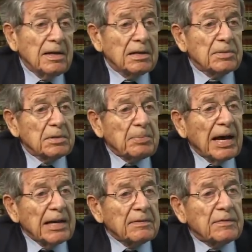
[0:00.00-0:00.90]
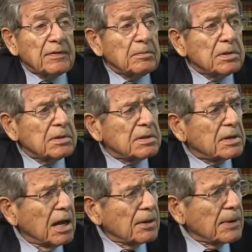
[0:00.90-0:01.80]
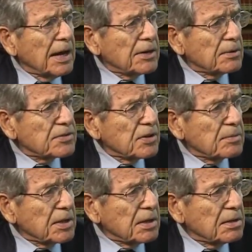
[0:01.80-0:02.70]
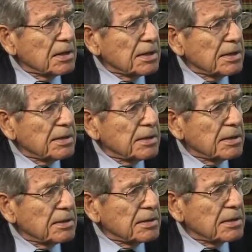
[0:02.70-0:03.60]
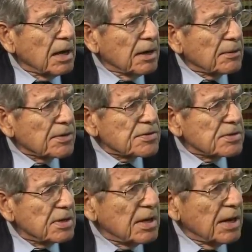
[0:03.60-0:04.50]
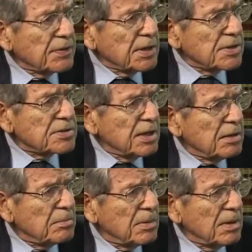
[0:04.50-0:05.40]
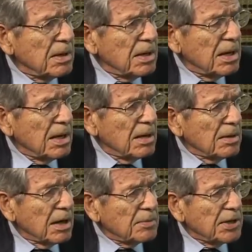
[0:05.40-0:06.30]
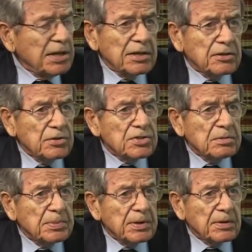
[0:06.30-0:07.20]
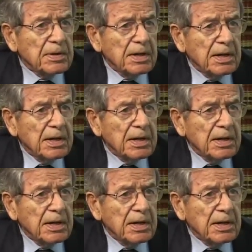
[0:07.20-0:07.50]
There was a pilot from Colorado or something in the, in the Congress, I forget his name, uh, but he introduced the bill.